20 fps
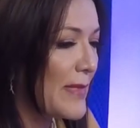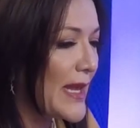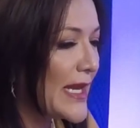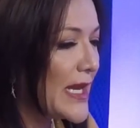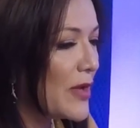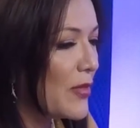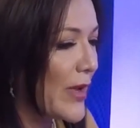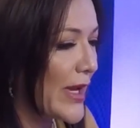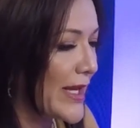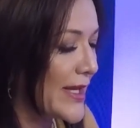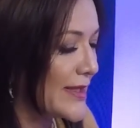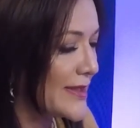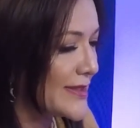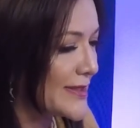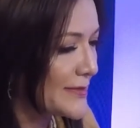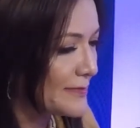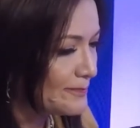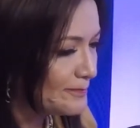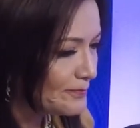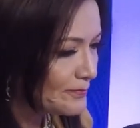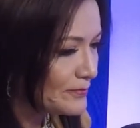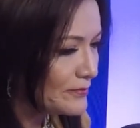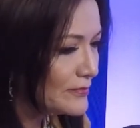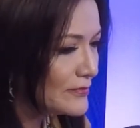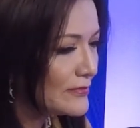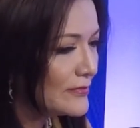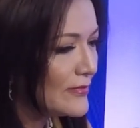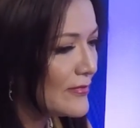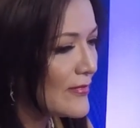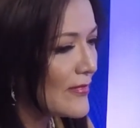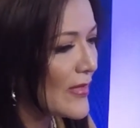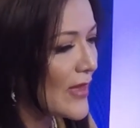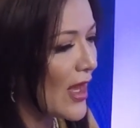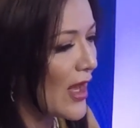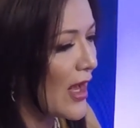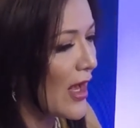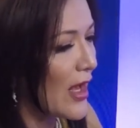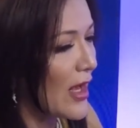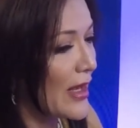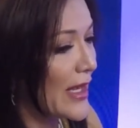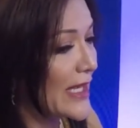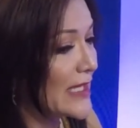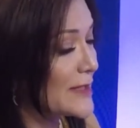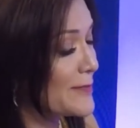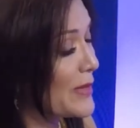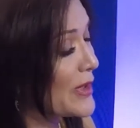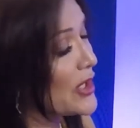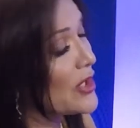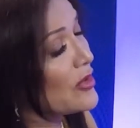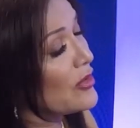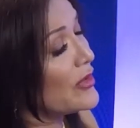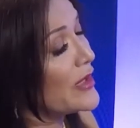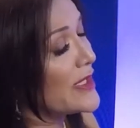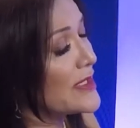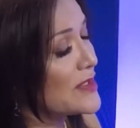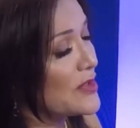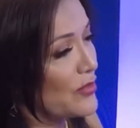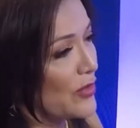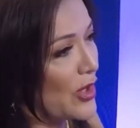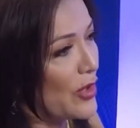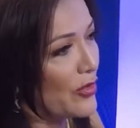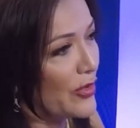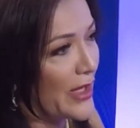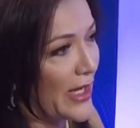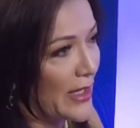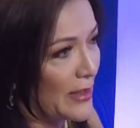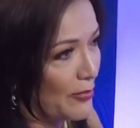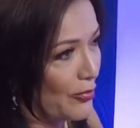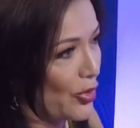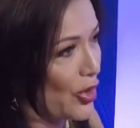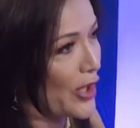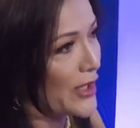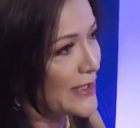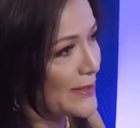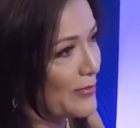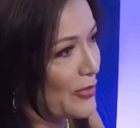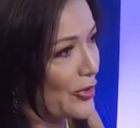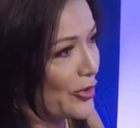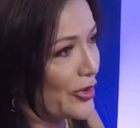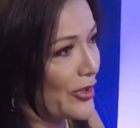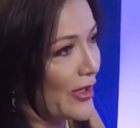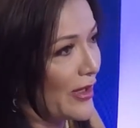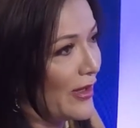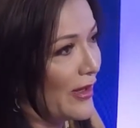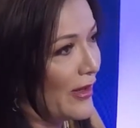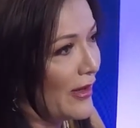many ways, as Pinnacle has grown and prospered,